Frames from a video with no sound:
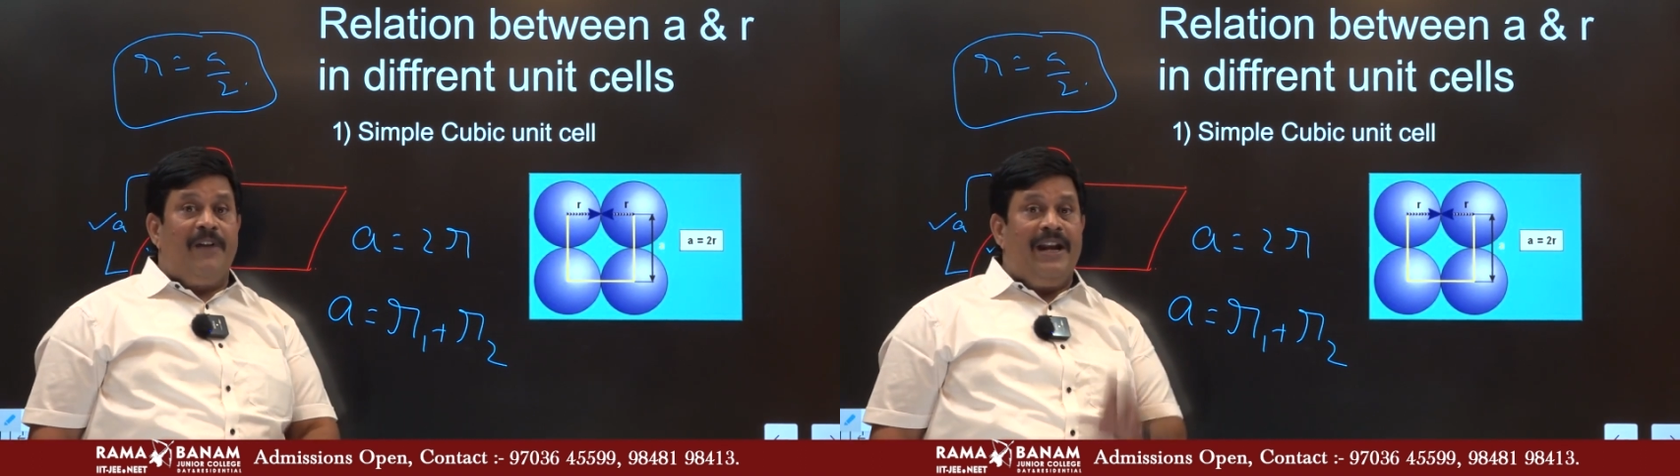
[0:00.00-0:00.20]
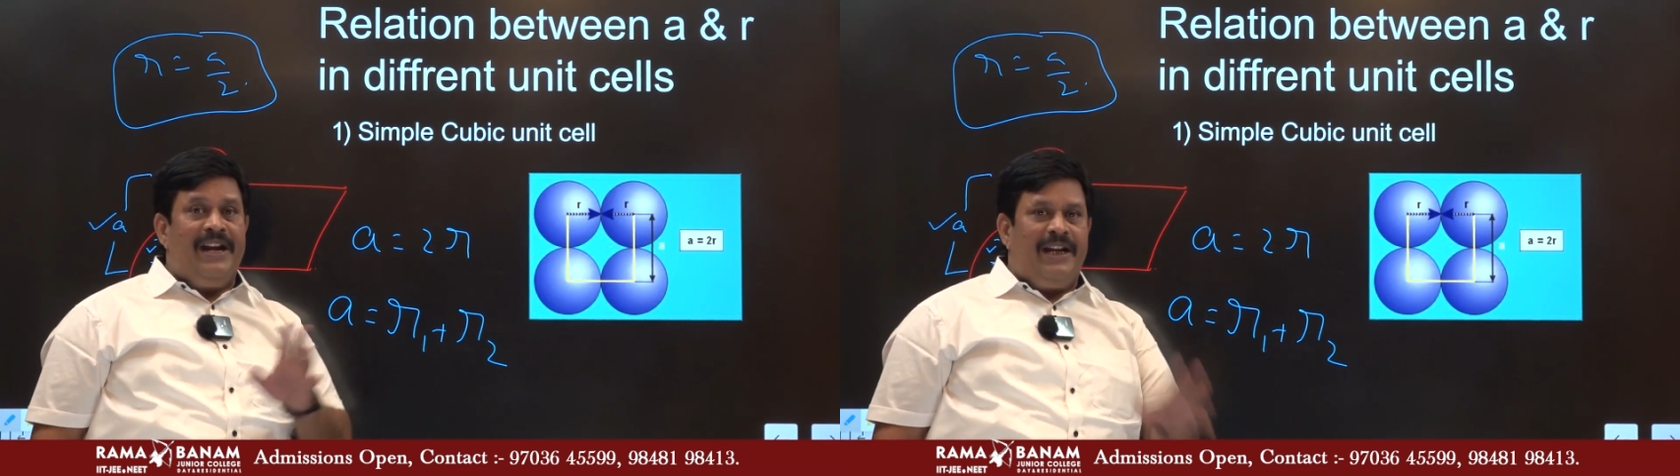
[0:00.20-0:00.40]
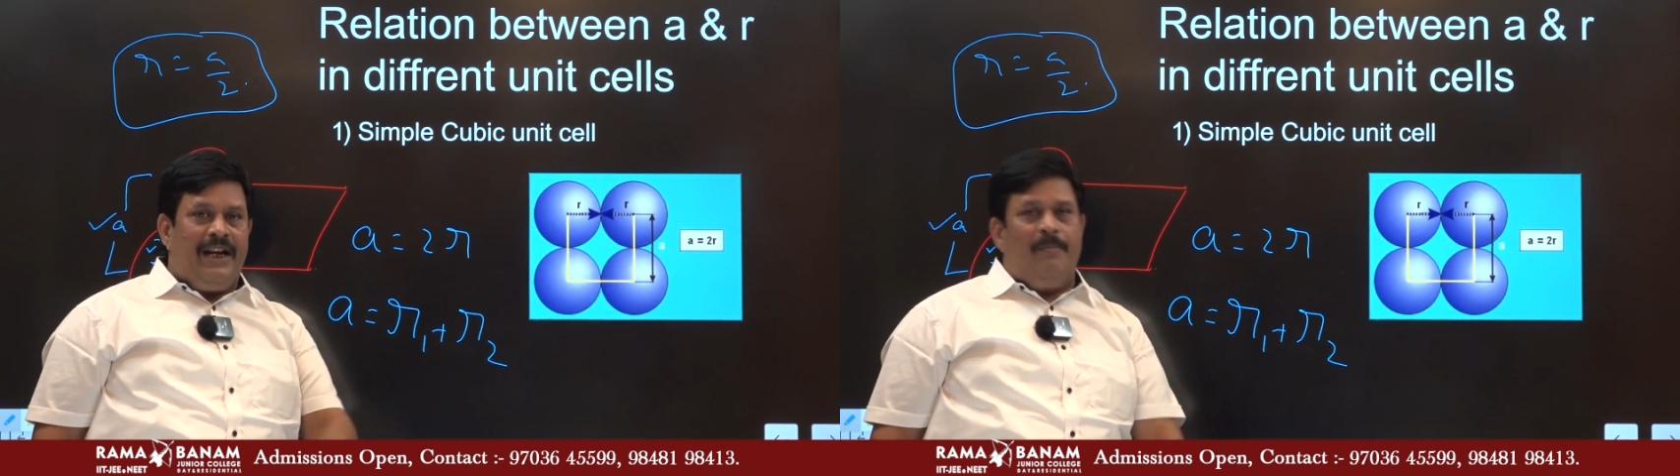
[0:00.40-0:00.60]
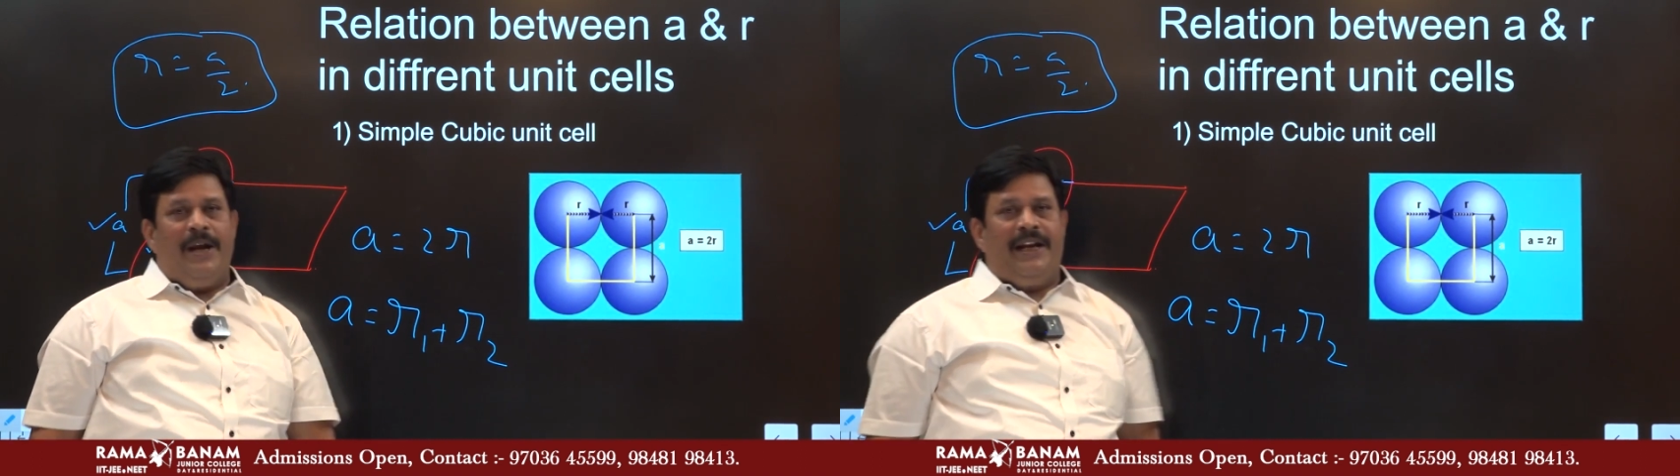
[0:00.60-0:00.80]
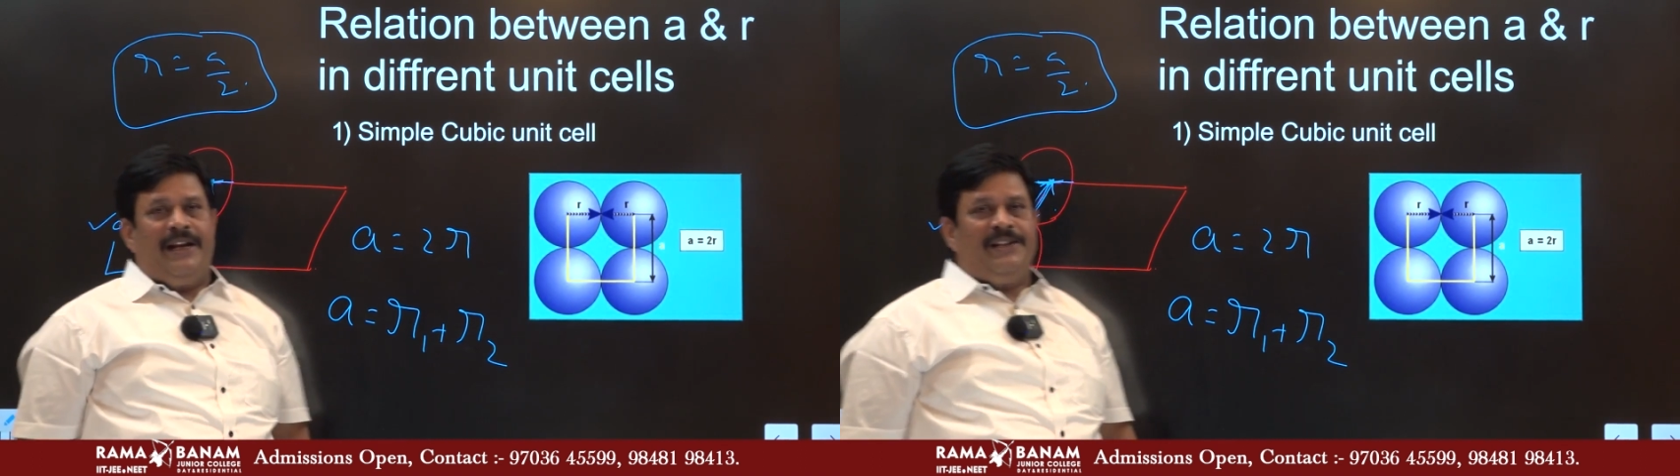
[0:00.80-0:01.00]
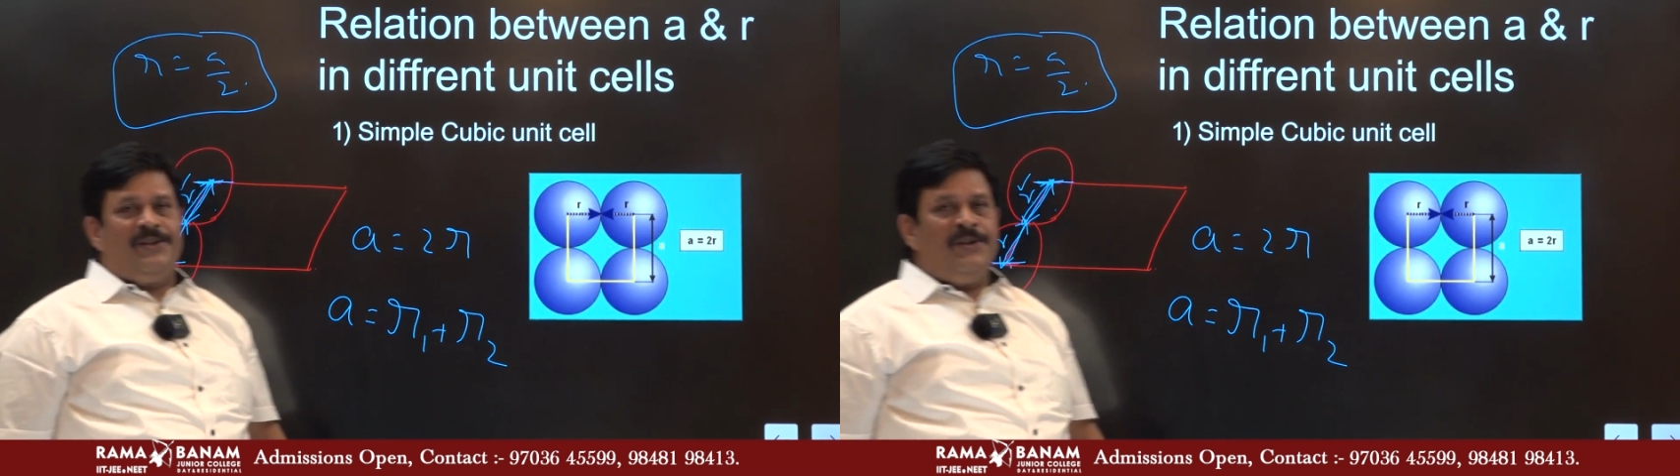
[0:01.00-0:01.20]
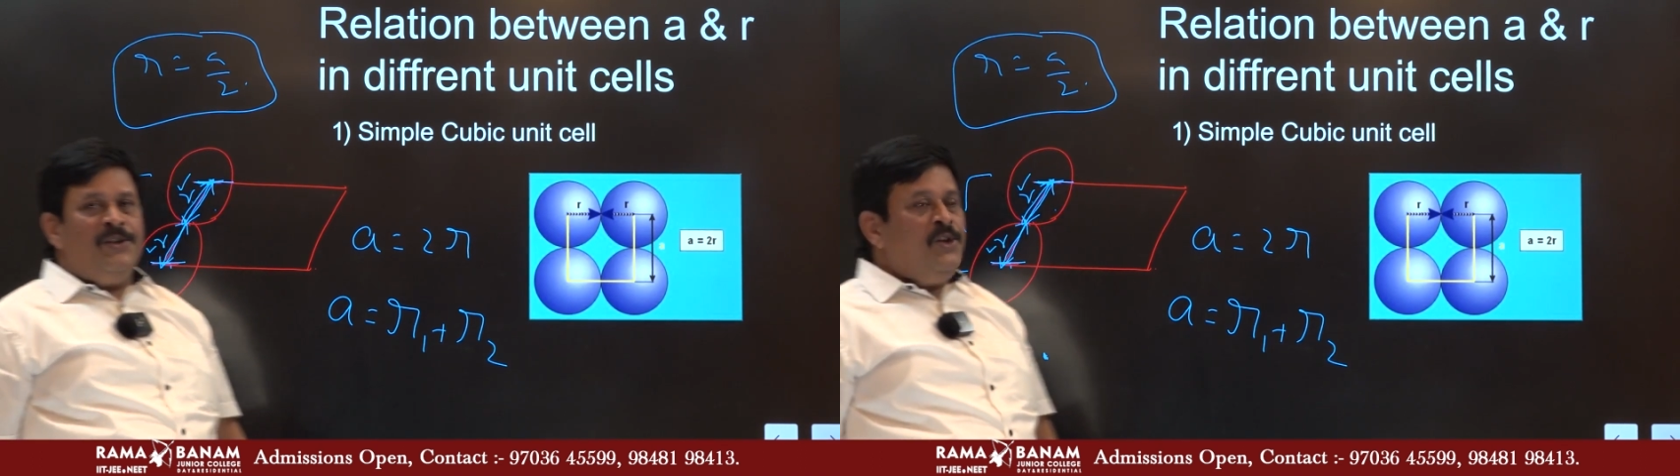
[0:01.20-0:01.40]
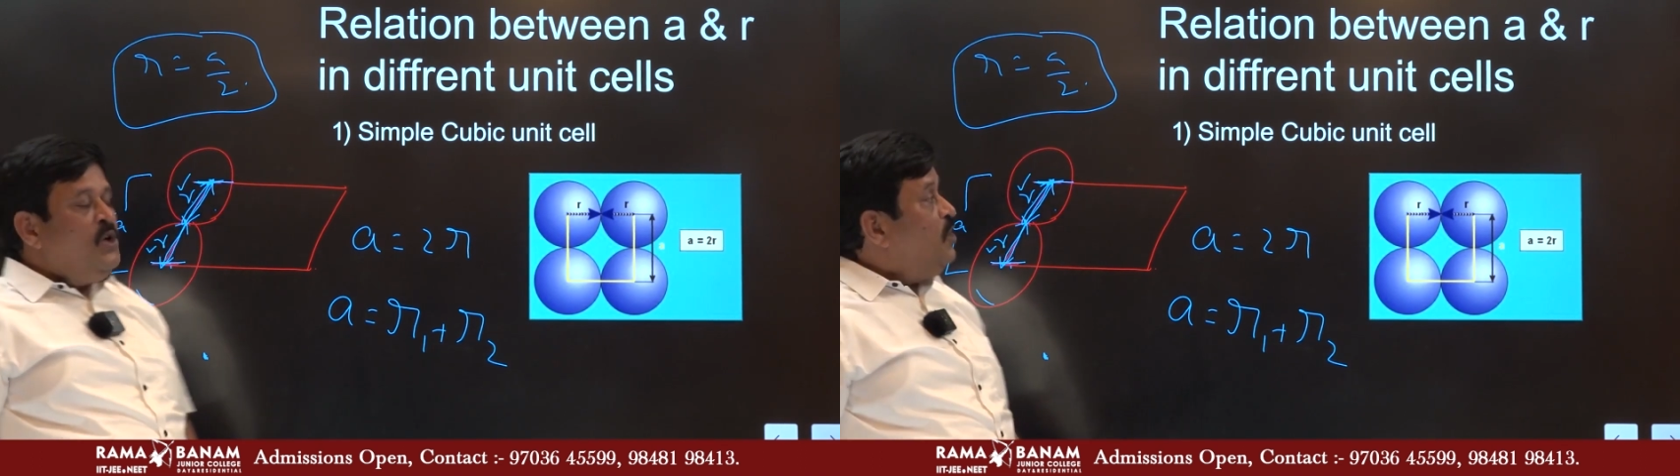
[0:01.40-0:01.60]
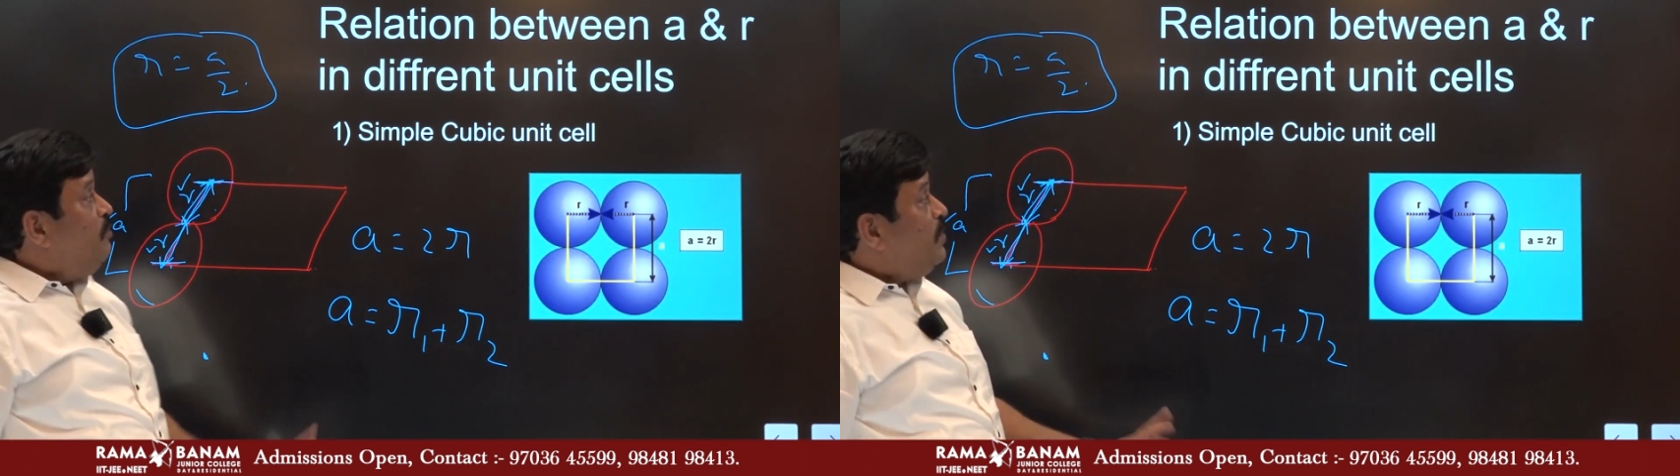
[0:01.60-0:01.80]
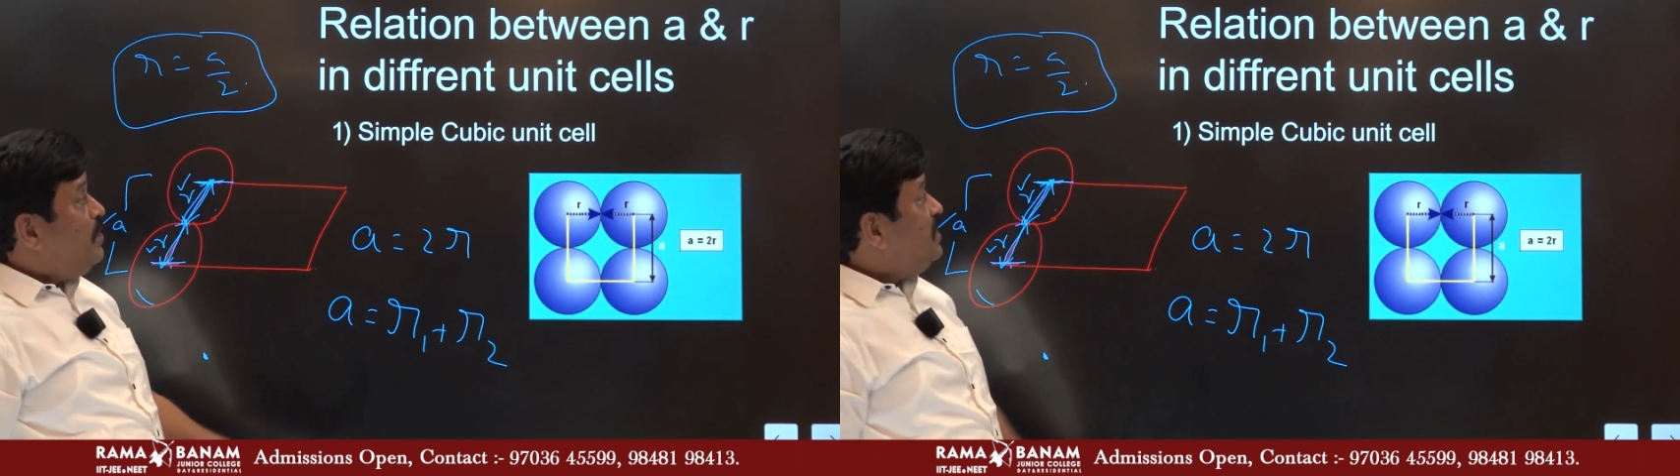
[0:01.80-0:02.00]
identical particles.
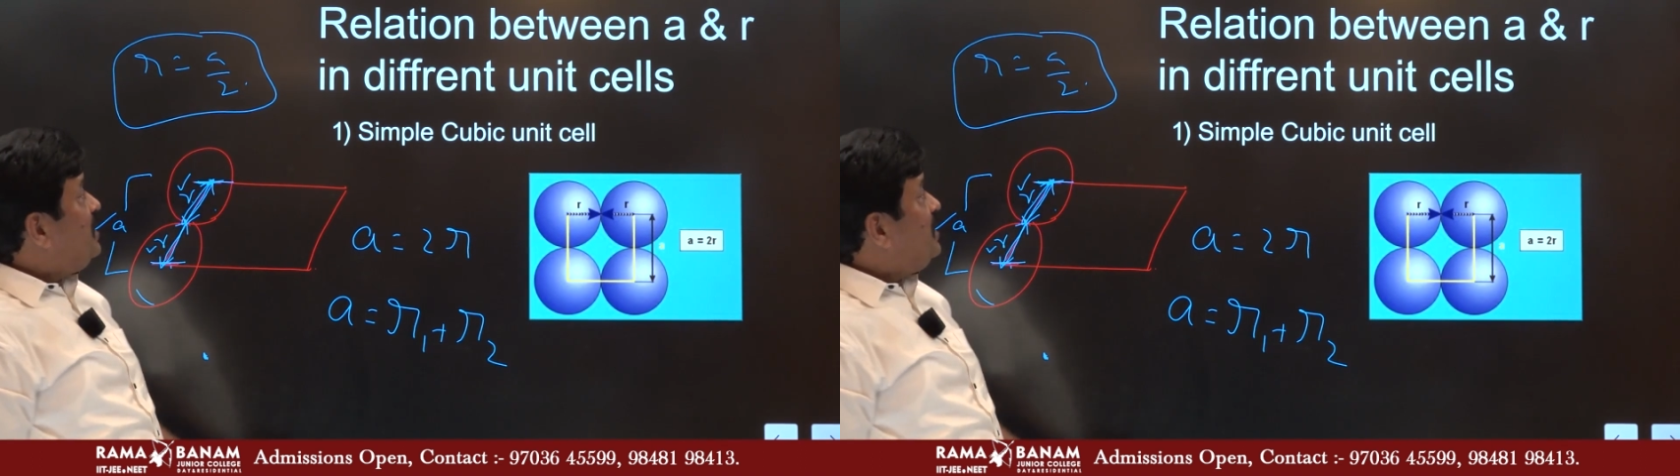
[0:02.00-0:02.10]
This